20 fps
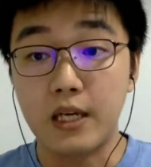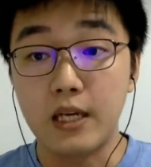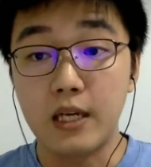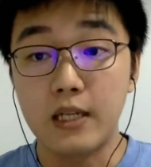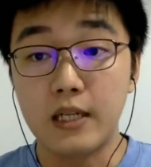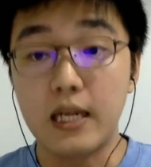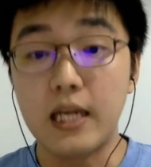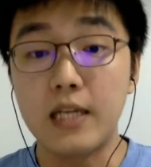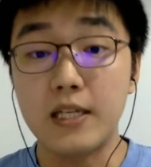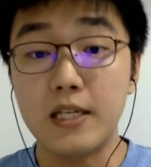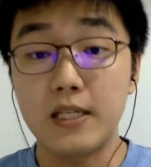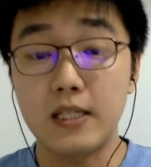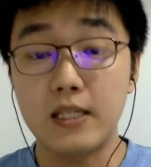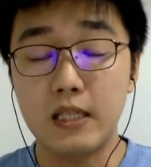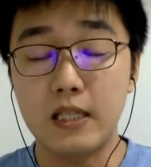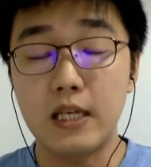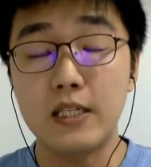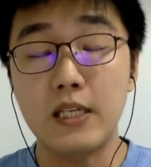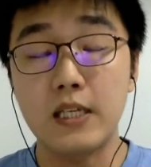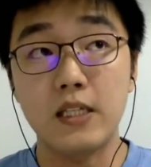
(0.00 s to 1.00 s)

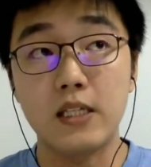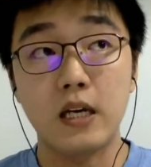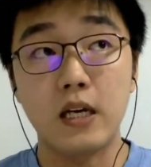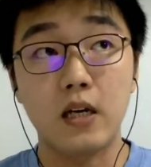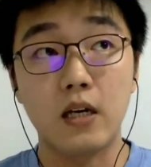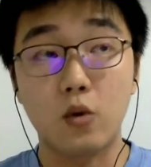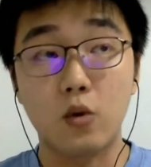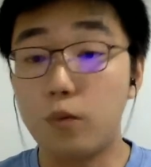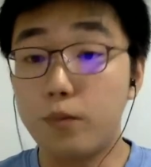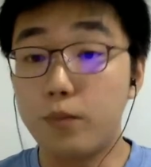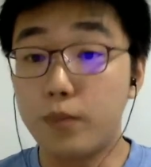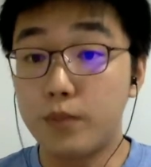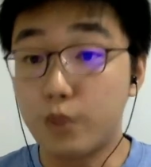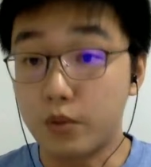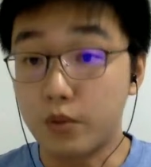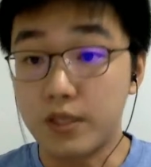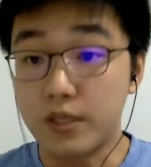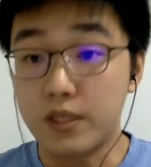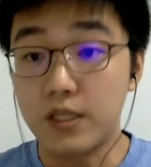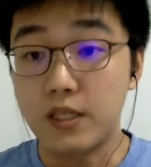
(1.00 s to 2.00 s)
This is a global
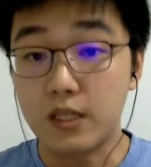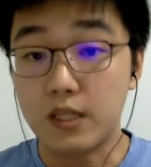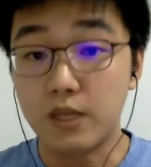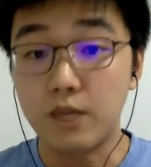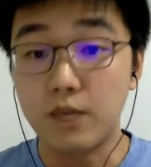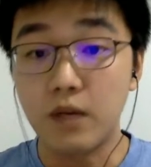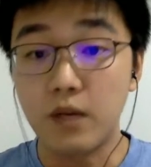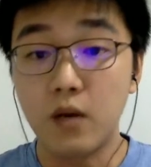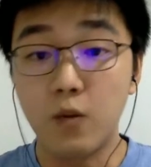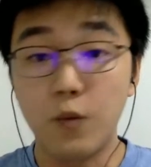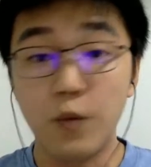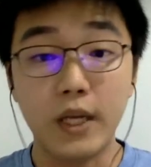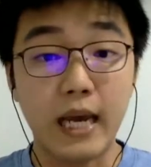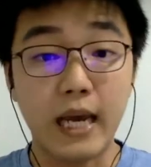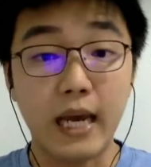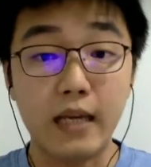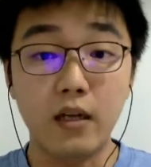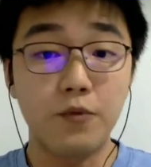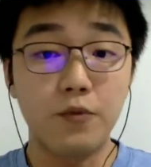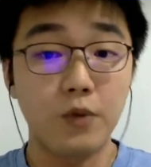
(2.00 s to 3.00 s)
broken system. We
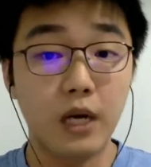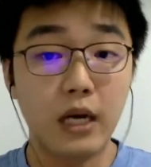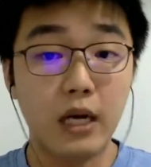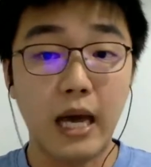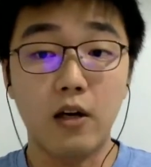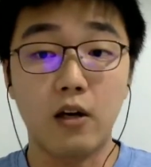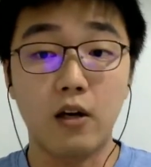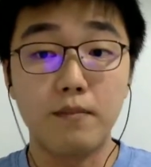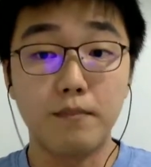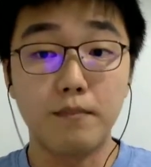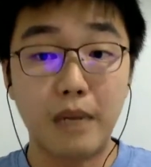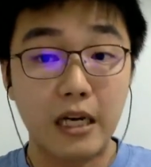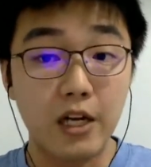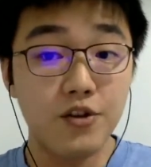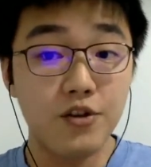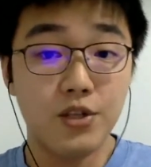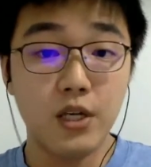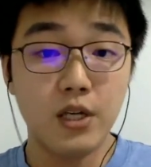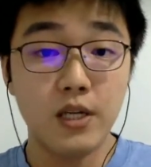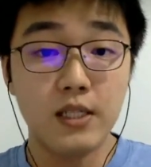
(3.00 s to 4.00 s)
cannot rely on
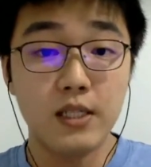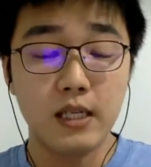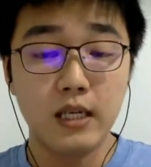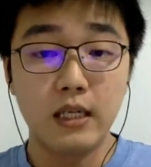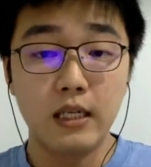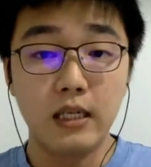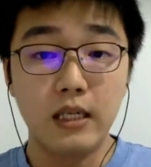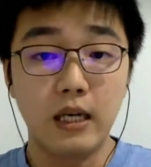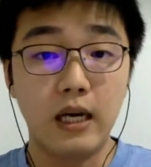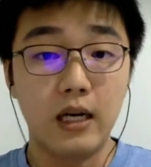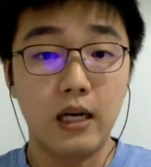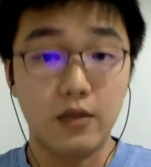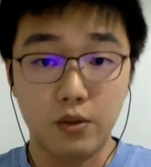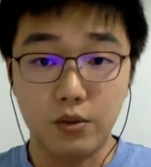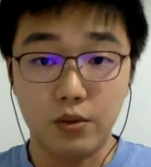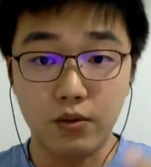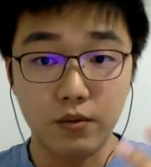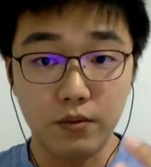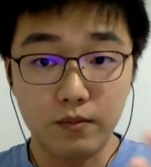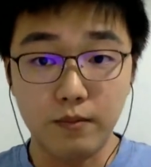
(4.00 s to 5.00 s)
Malaysians
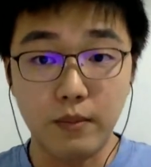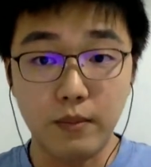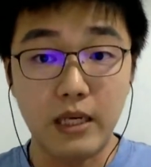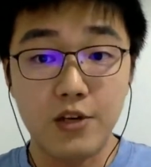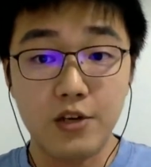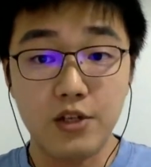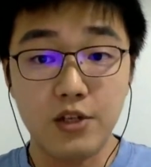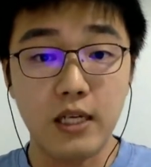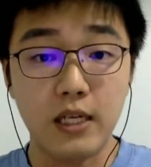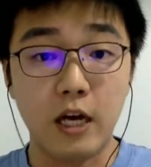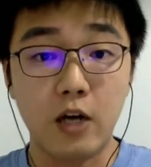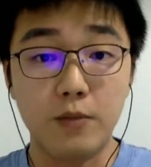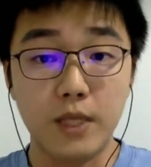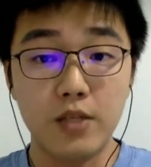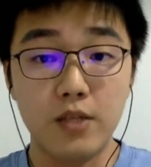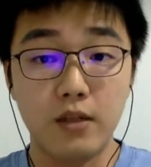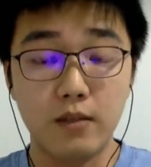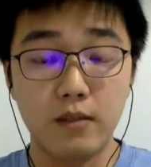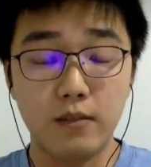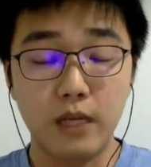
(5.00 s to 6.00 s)
to Malaysian government,
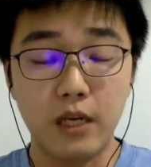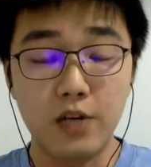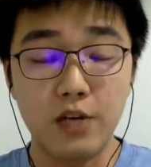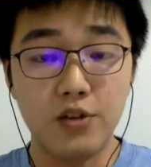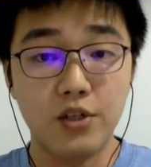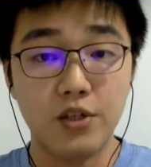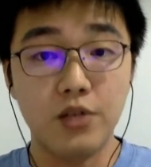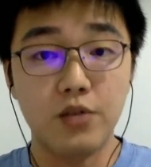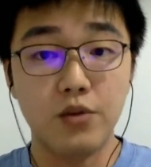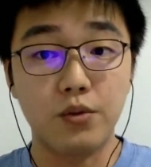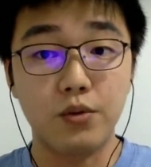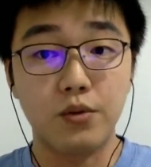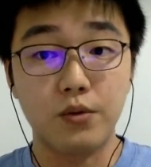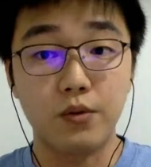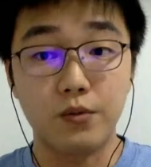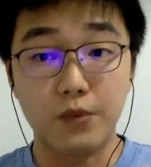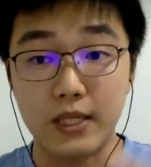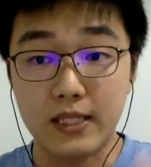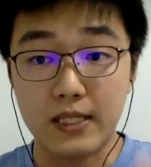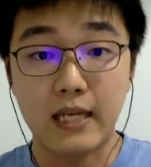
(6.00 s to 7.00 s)
Malaysia to
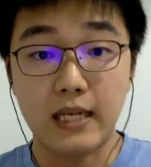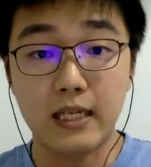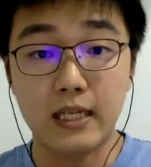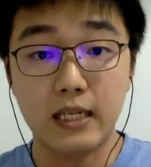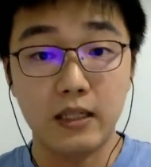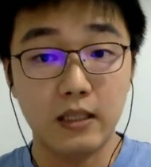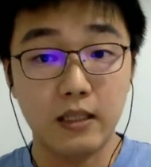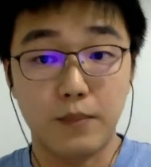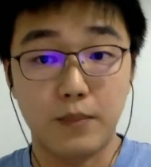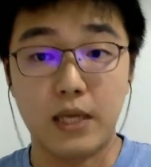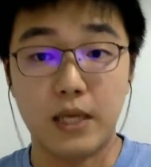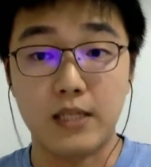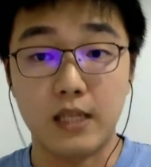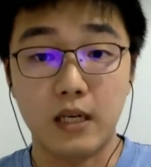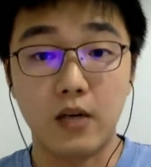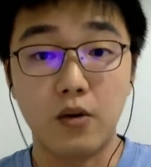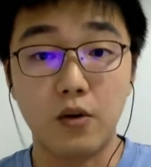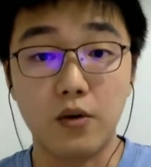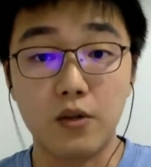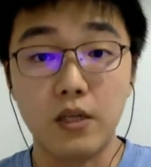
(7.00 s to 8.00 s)
recycle the plastic
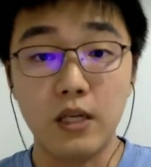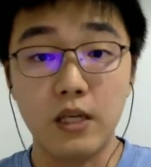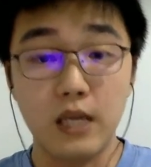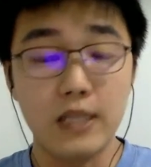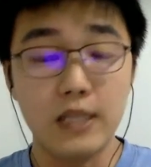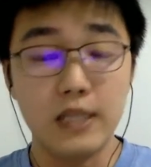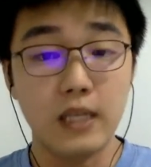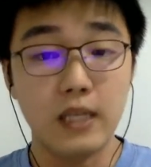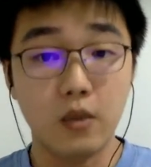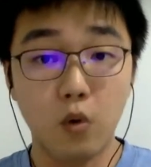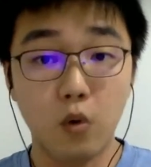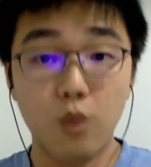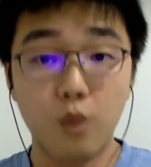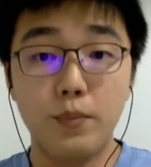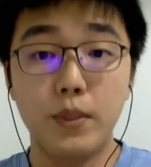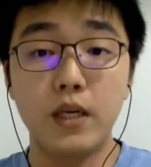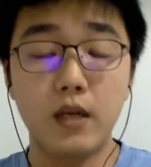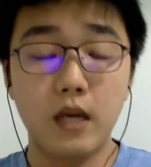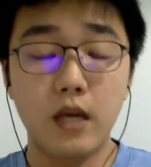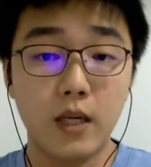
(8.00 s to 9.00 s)
alone. It's a
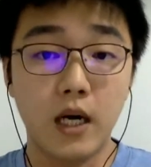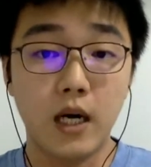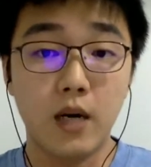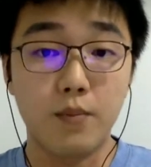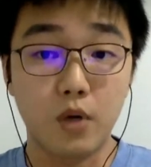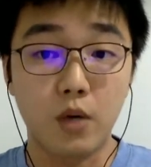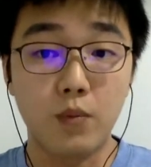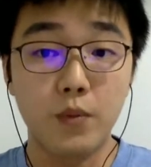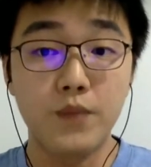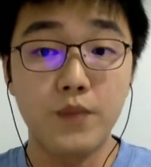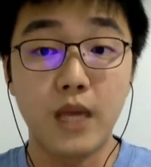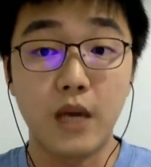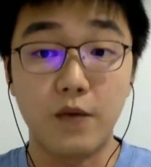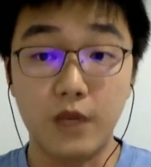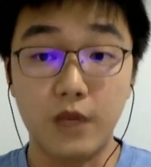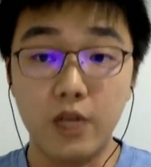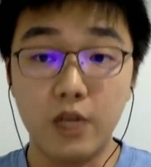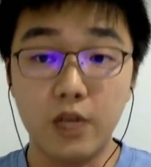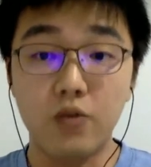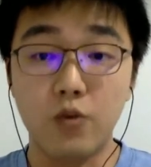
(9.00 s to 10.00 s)
global problem that we
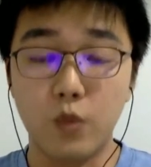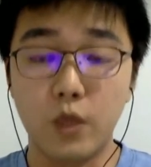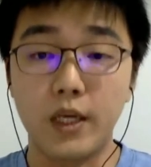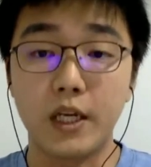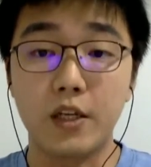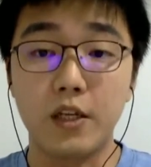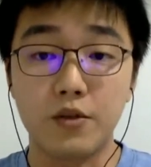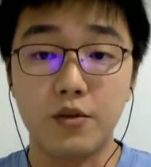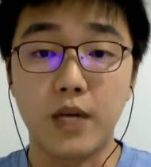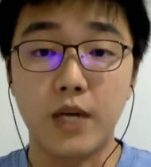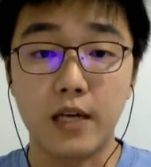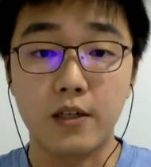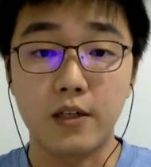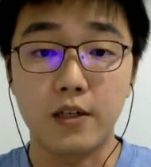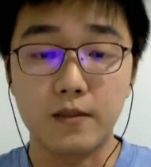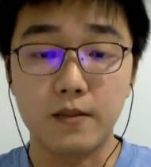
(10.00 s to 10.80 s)
need to work together.